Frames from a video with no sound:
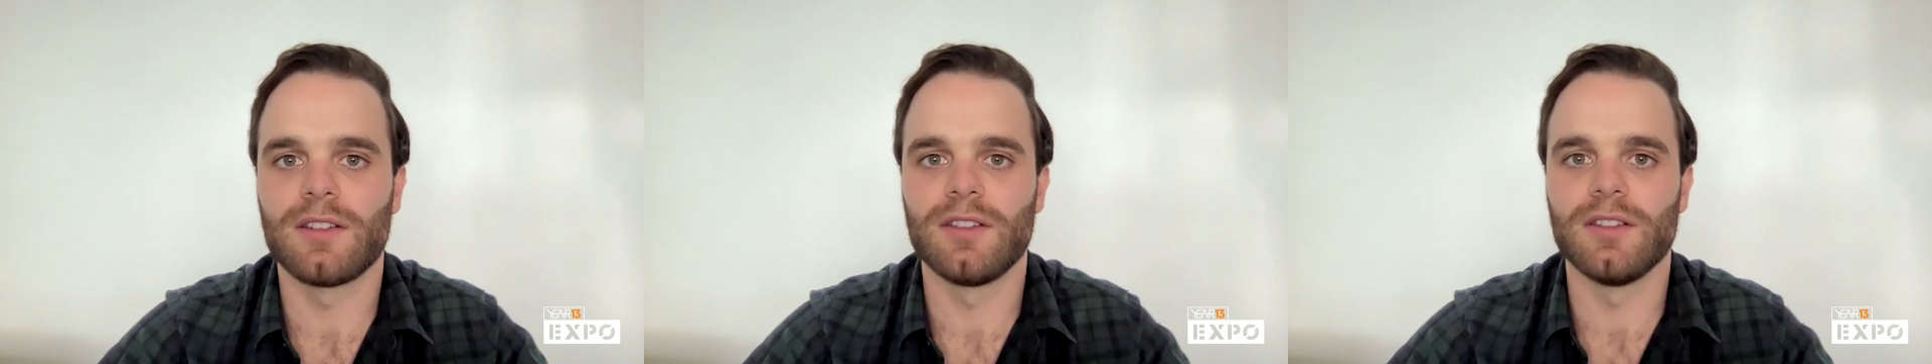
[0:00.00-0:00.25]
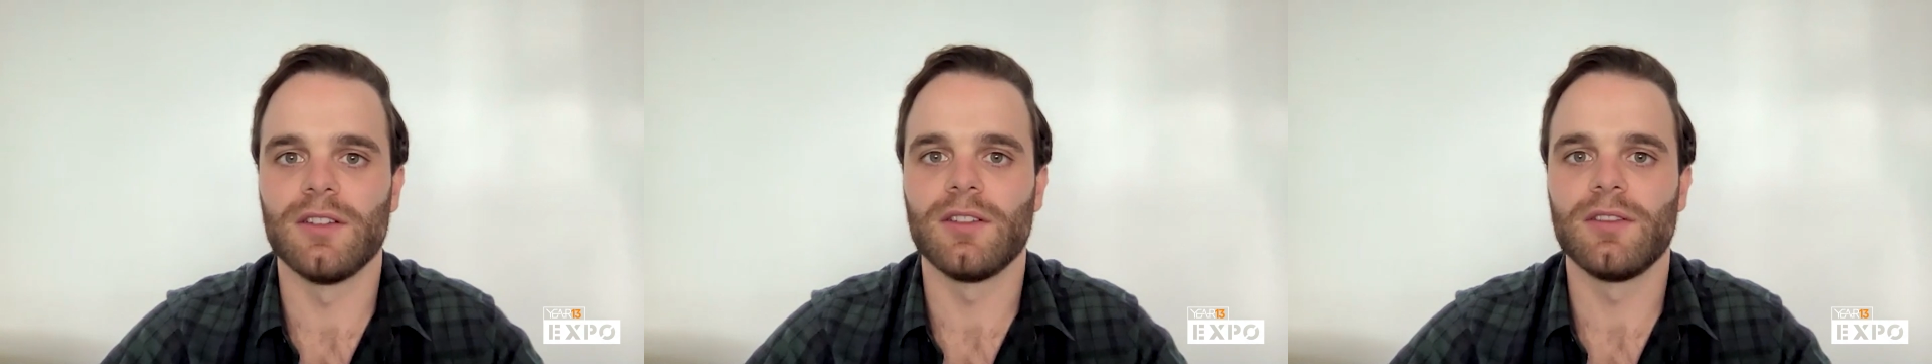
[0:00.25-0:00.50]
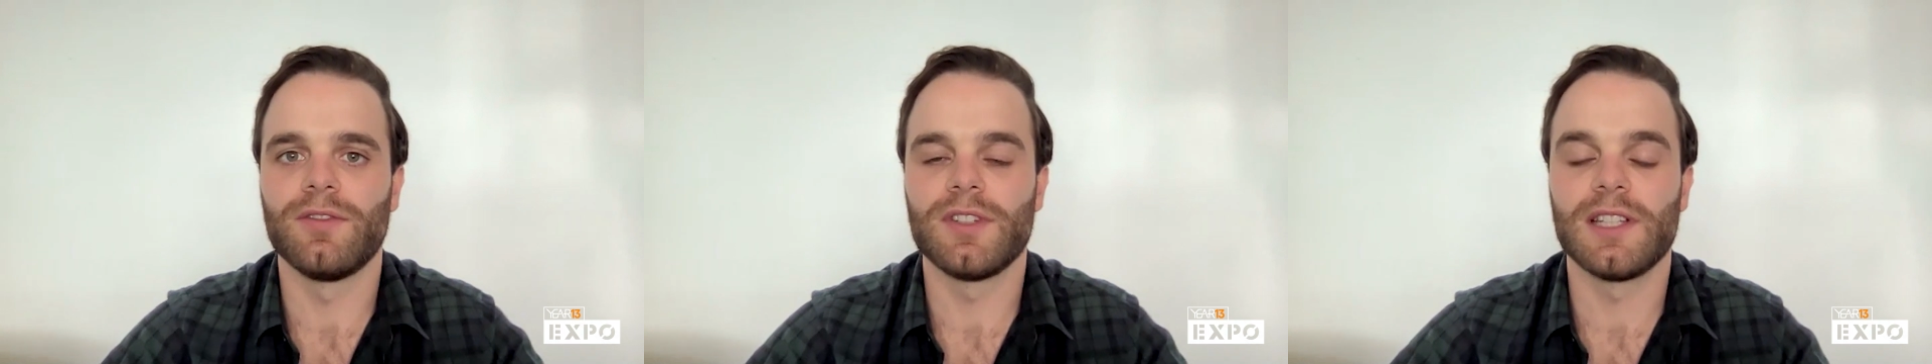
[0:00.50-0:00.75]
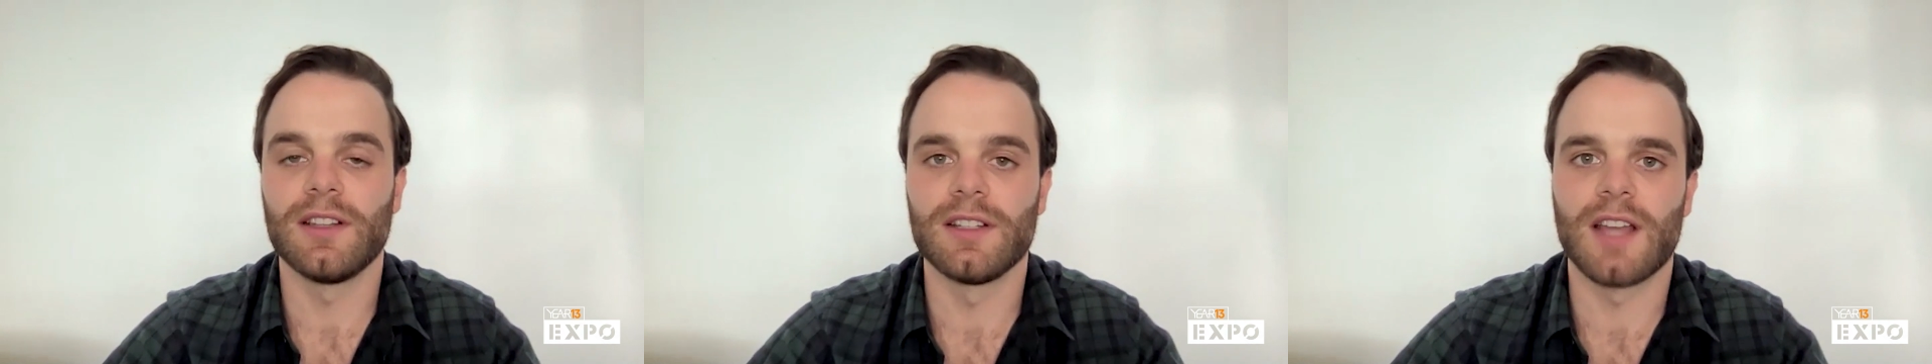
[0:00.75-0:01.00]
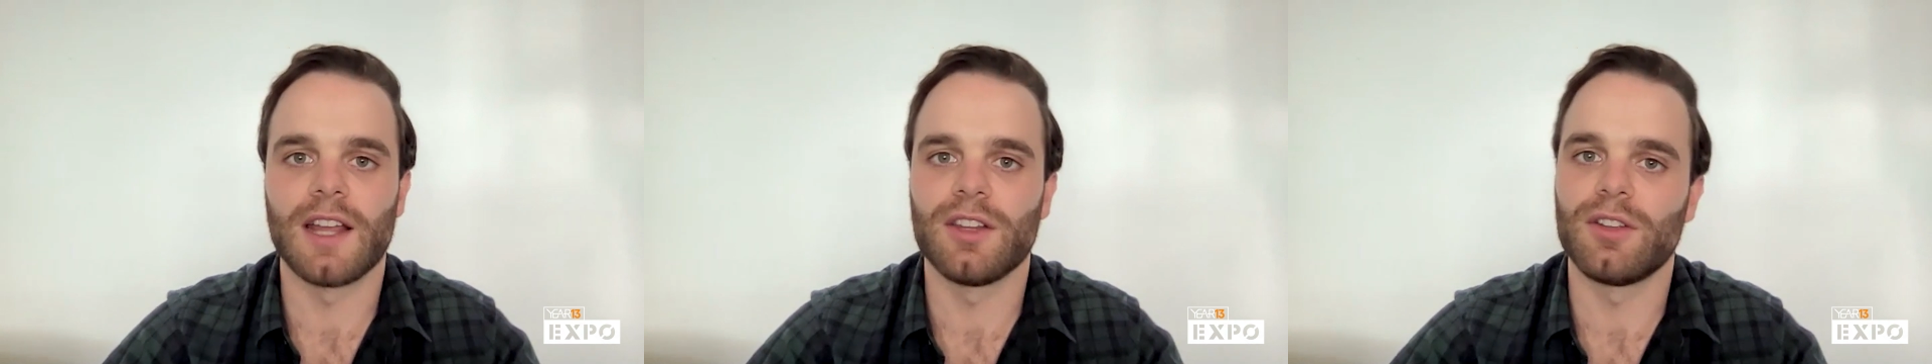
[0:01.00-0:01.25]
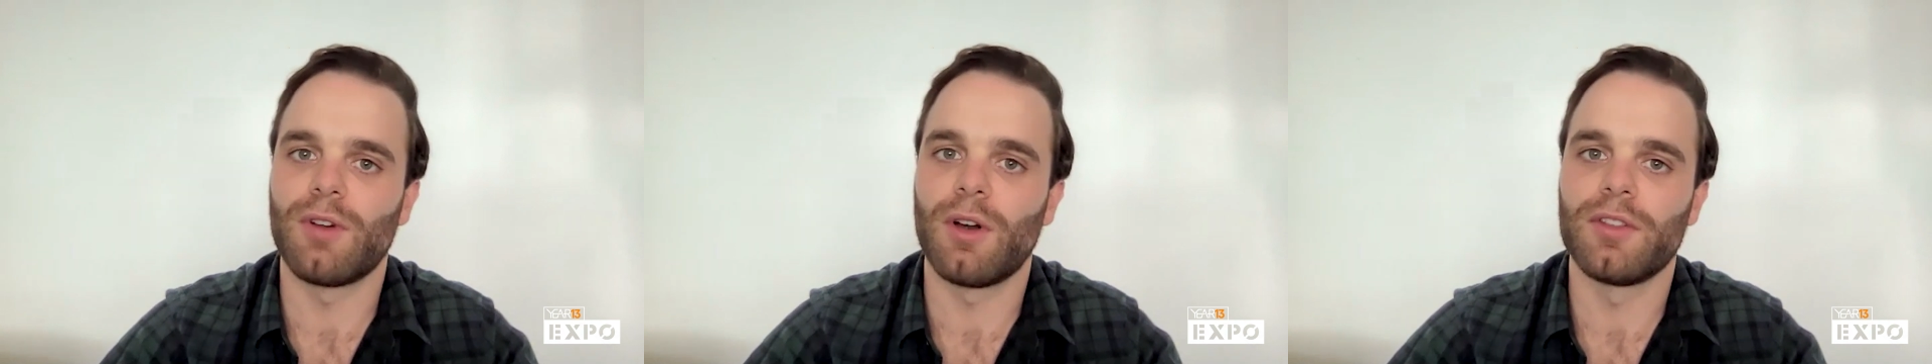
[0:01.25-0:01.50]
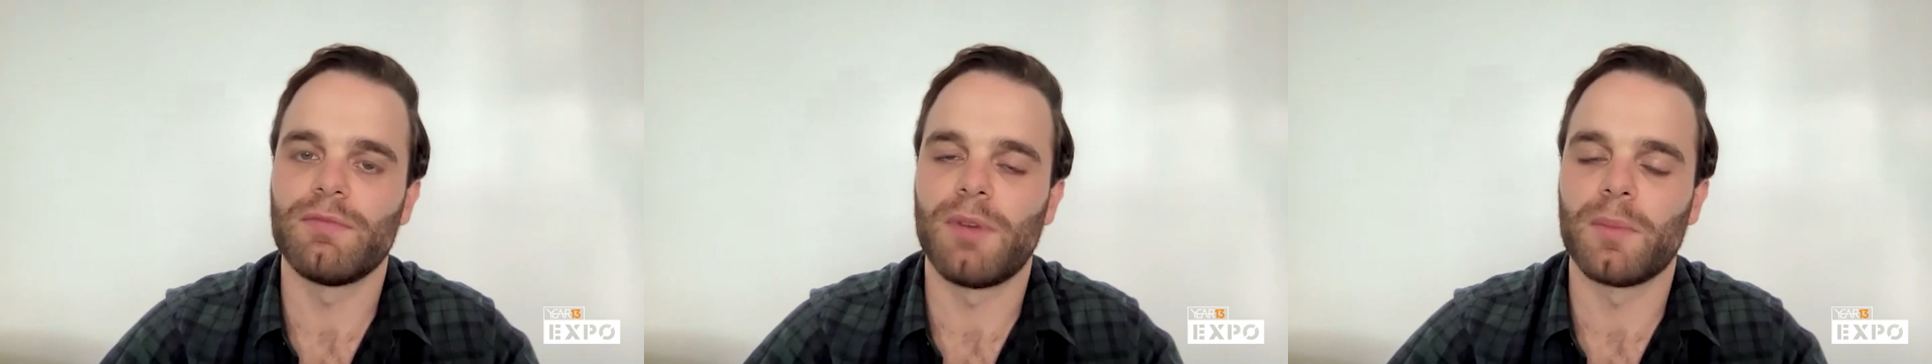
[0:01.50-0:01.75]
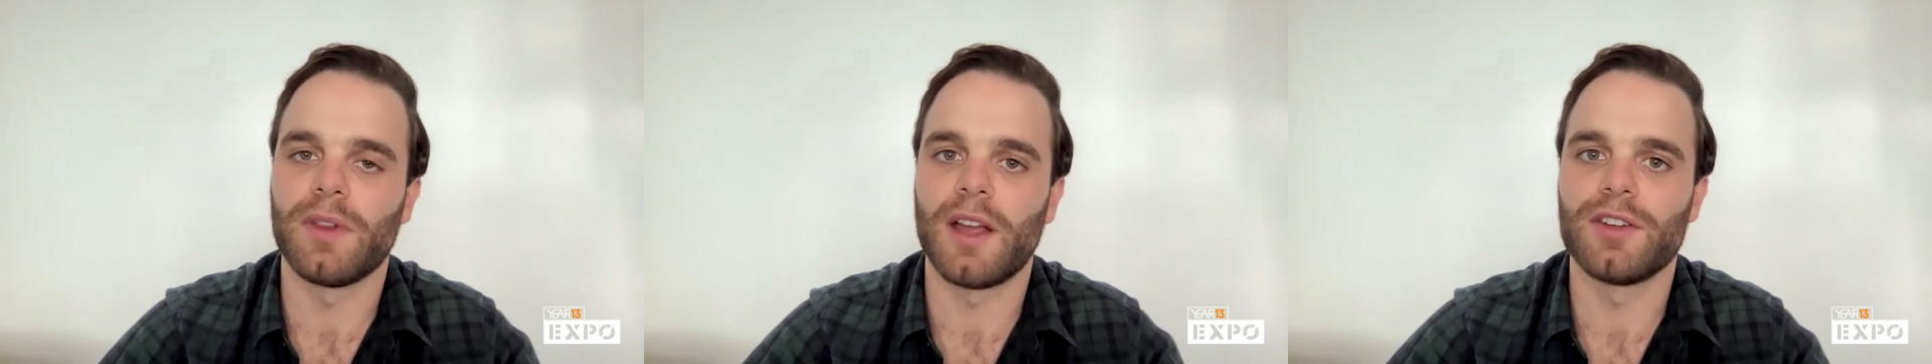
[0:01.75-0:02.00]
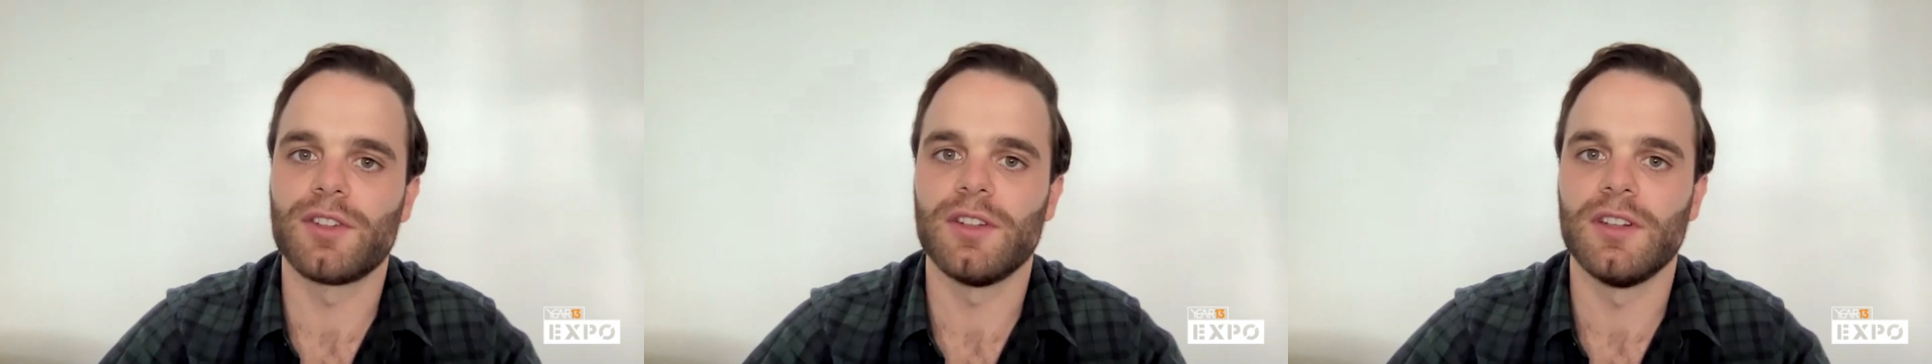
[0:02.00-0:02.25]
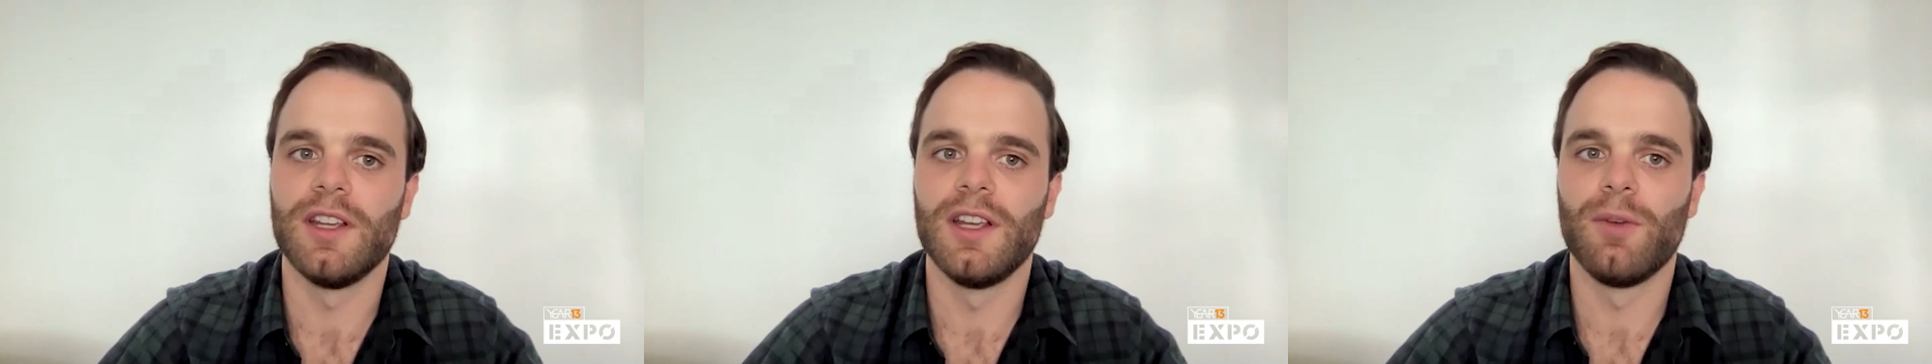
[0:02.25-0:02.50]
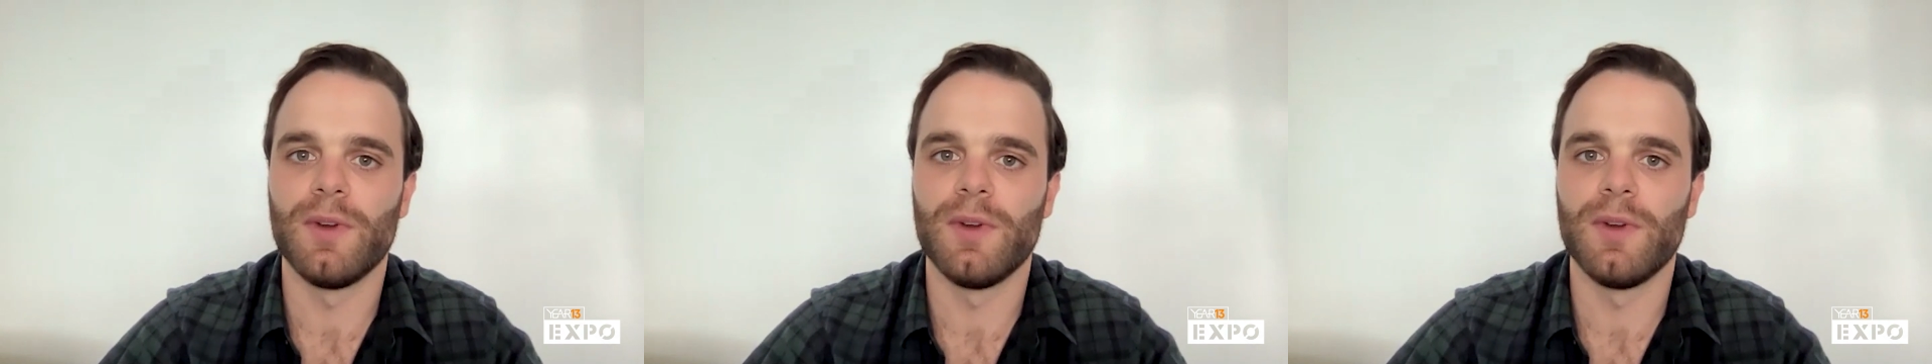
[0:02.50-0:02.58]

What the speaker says: to facilitate the growth of population,